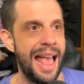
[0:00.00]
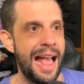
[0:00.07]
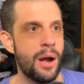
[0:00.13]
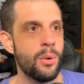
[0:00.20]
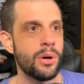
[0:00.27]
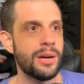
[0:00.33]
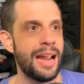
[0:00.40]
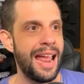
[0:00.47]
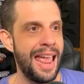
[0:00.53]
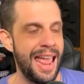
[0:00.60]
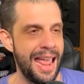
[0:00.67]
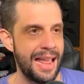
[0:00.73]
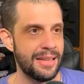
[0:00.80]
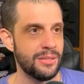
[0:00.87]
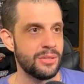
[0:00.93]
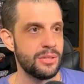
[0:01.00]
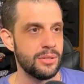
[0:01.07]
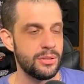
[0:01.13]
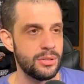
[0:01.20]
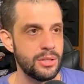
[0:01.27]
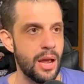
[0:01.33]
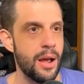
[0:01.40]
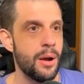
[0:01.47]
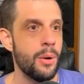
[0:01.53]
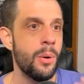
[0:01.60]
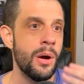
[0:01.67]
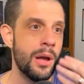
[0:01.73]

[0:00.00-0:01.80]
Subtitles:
our hands. So